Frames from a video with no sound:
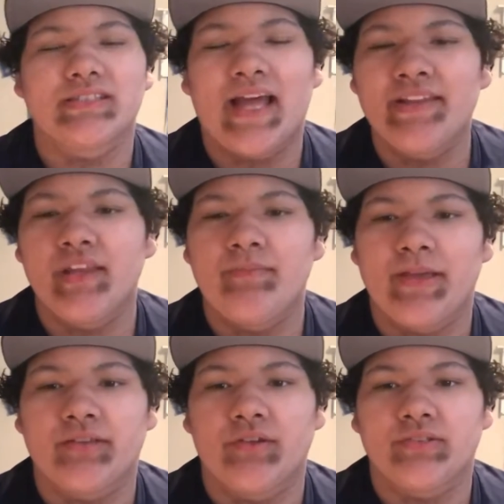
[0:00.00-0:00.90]
That didn't
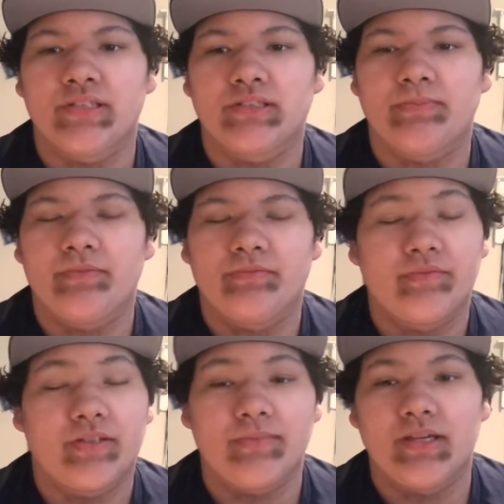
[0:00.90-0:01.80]
make no sense
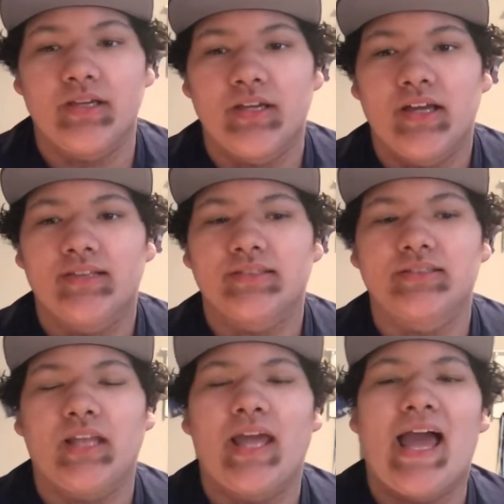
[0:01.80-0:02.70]
to me since
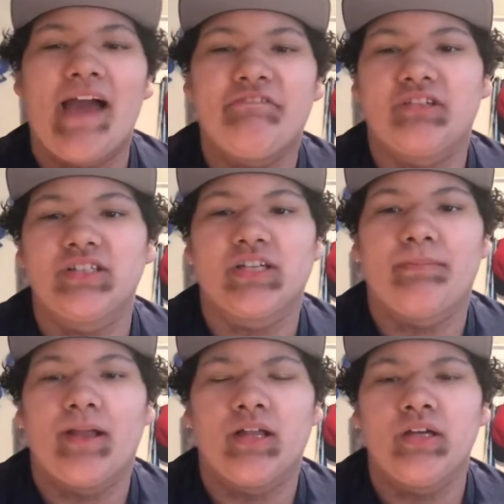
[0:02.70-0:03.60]
they have Clint
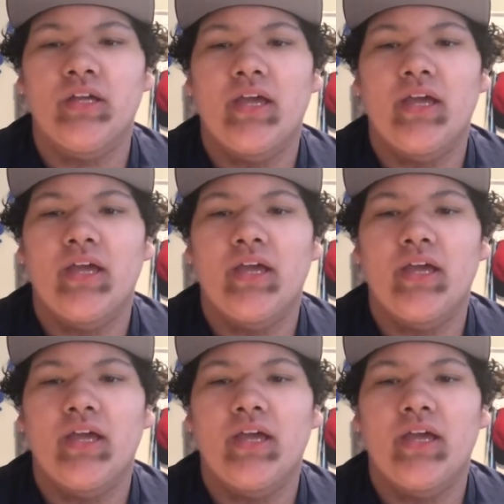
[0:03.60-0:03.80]
Capella